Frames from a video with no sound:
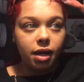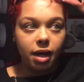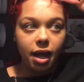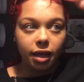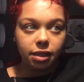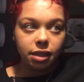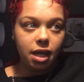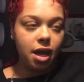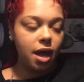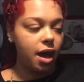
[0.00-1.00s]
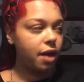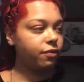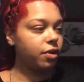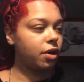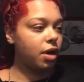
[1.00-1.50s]
Next,
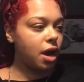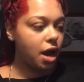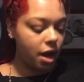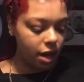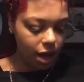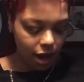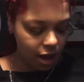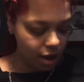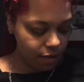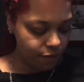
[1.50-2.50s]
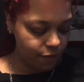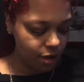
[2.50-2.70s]
after I have